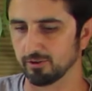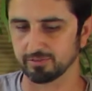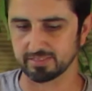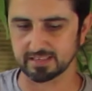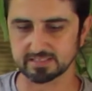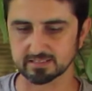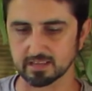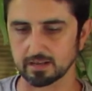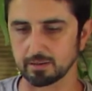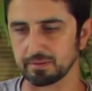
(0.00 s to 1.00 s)
this is
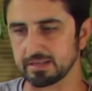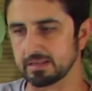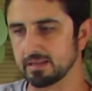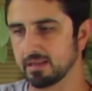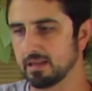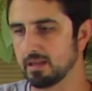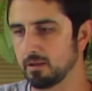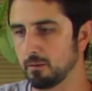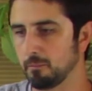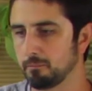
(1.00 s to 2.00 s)
going to be
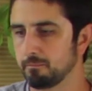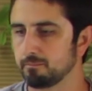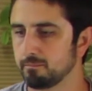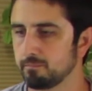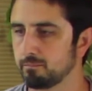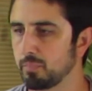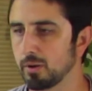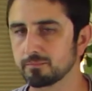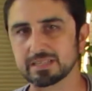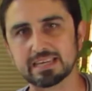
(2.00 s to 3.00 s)

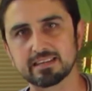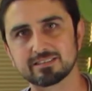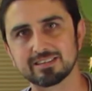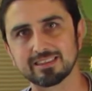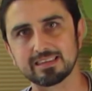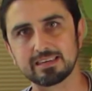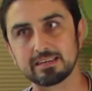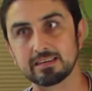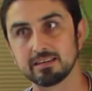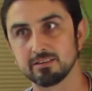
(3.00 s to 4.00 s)
pumped into
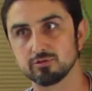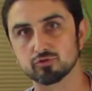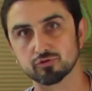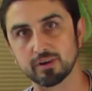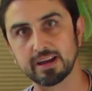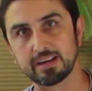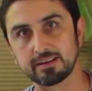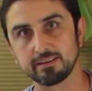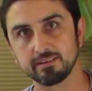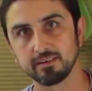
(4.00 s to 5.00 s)
the
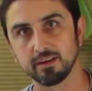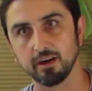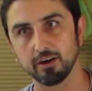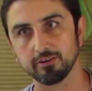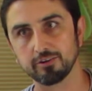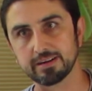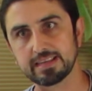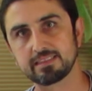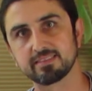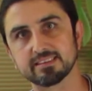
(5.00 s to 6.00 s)
drain
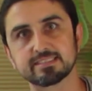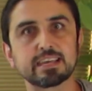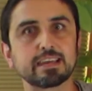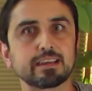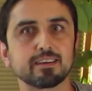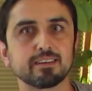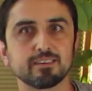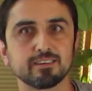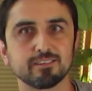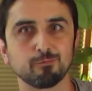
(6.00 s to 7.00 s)
underneath the sink,
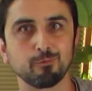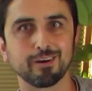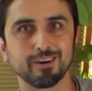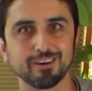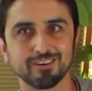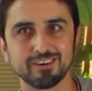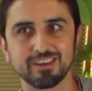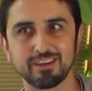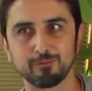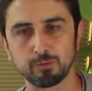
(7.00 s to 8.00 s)
where
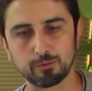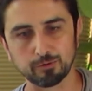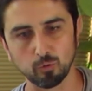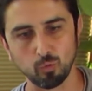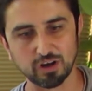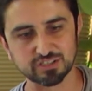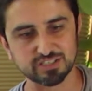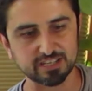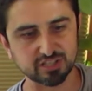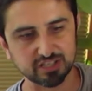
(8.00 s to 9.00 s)
if we were to wash
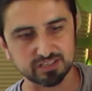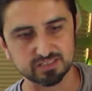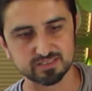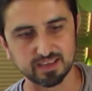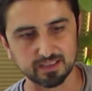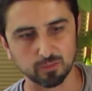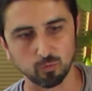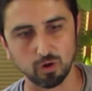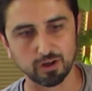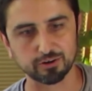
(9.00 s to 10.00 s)
dishes and the
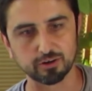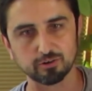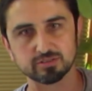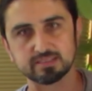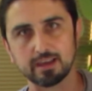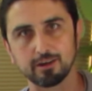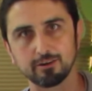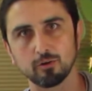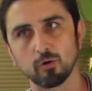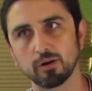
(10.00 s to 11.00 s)
water goes
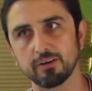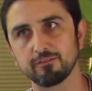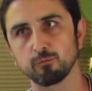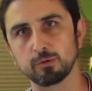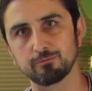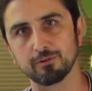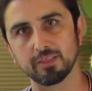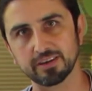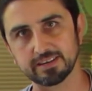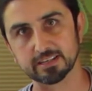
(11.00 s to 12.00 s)
down, or if we
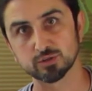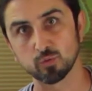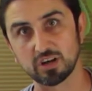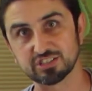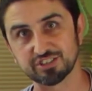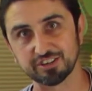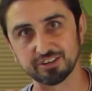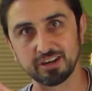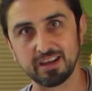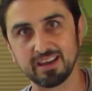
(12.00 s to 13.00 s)
run the
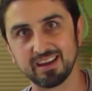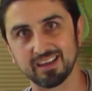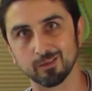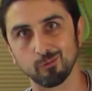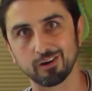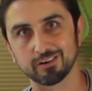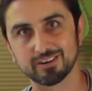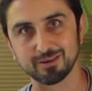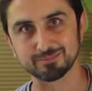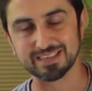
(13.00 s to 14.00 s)
dishwasher and the water
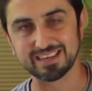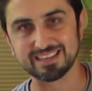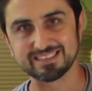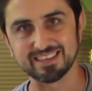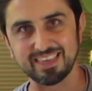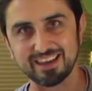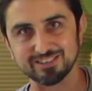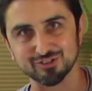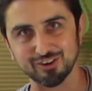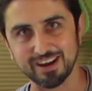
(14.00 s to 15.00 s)
comes into
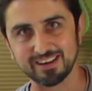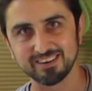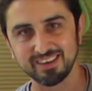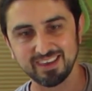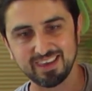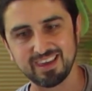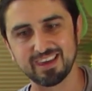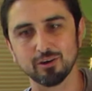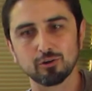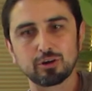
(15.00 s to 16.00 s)
that drain,
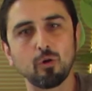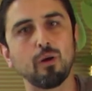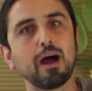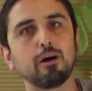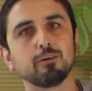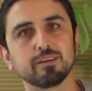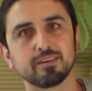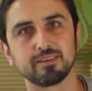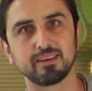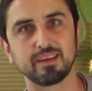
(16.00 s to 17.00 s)
it'll go out
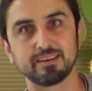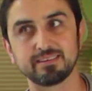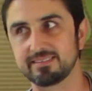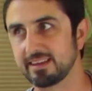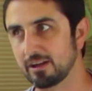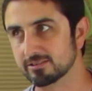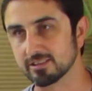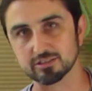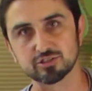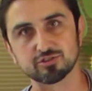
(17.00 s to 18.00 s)
and down to
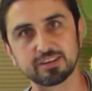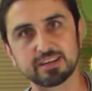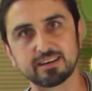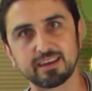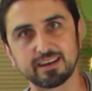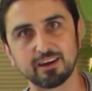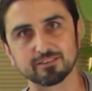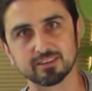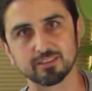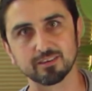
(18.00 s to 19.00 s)
the street and
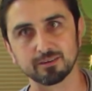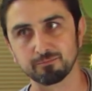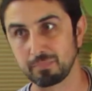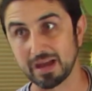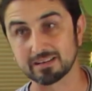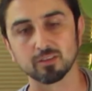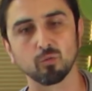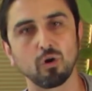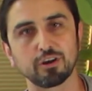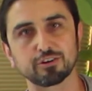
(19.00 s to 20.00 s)
out to back to the
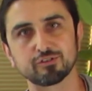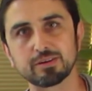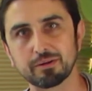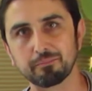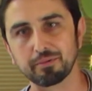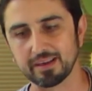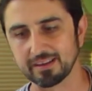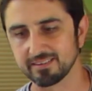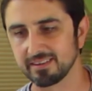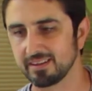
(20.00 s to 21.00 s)
water treatment
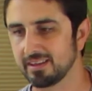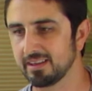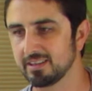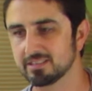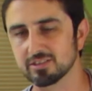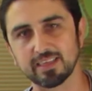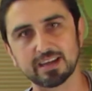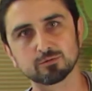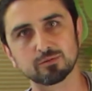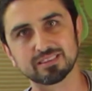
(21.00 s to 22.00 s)
plant. So
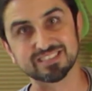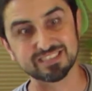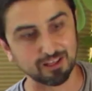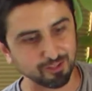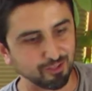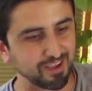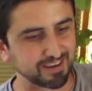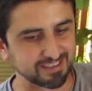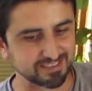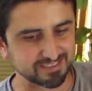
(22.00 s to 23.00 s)
that's what this yellow
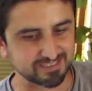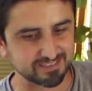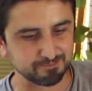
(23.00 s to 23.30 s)
line is.